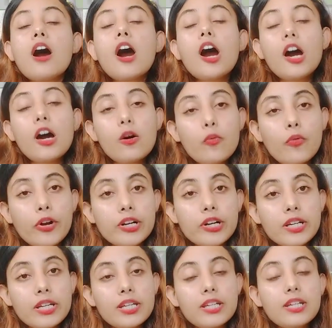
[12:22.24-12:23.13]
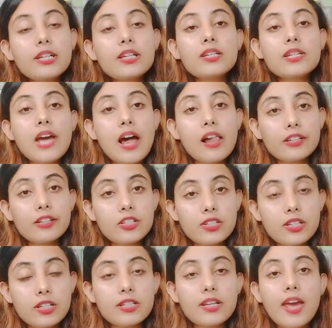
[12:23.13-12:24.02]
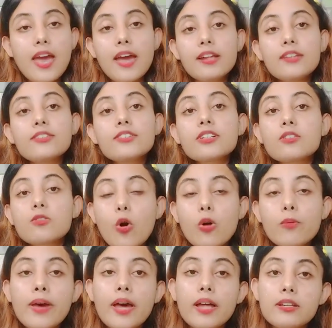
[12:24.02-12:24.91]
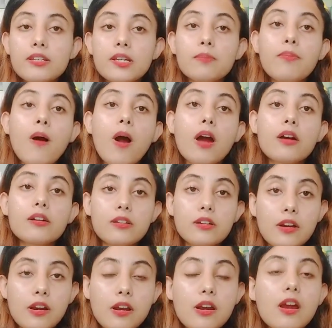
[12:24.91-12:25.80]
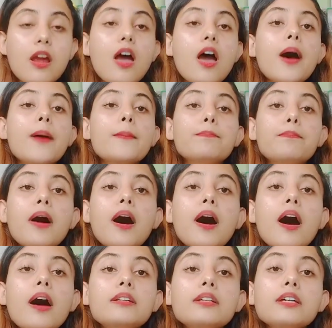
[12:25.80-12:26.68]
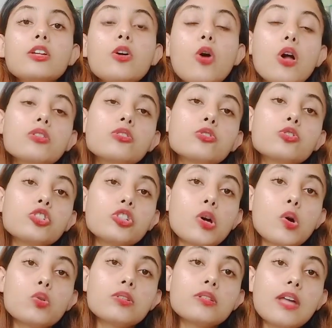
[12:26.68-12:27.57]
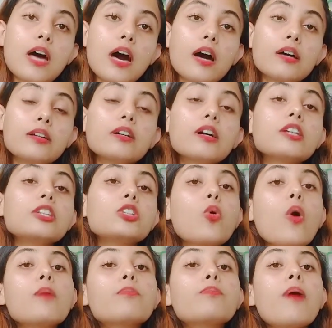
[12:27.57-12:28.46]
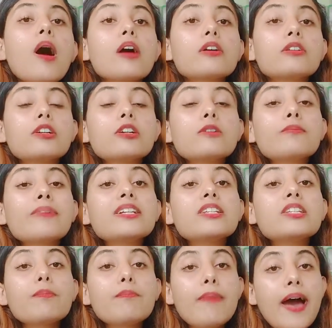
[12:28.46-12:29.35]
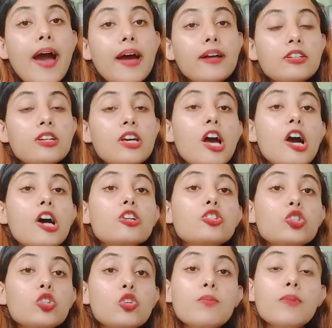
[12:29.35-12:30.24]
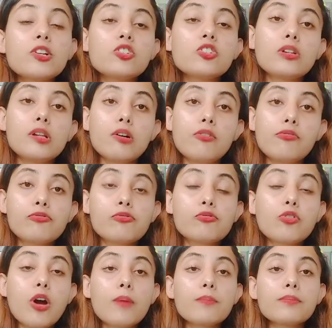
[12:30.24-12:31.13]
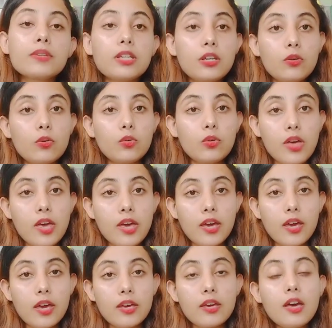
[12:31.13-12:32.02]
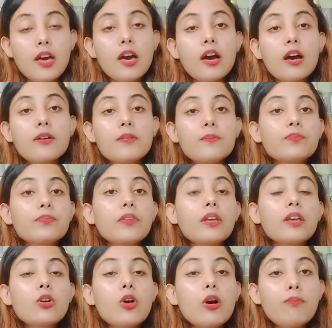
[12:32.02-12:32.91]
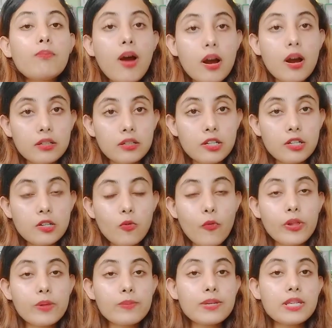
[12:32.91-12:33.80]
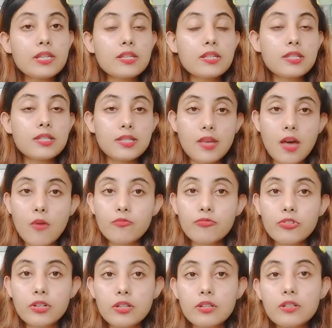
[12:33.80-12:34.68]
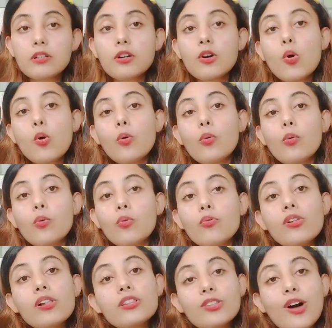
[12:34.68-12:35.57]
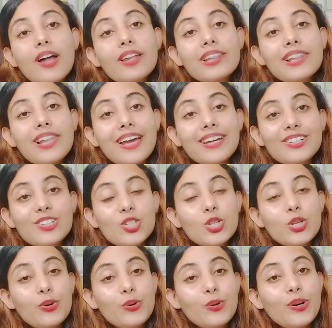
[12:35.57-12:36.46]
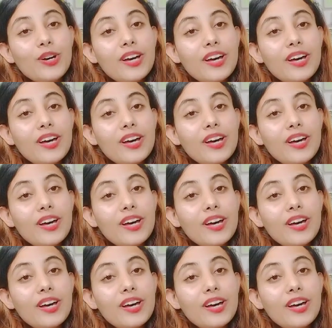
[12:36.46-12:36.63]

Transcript: a very talented and romantic partner. But it also shows that your partner may demand too much love from you, okay. Your partner will be someone who will not like to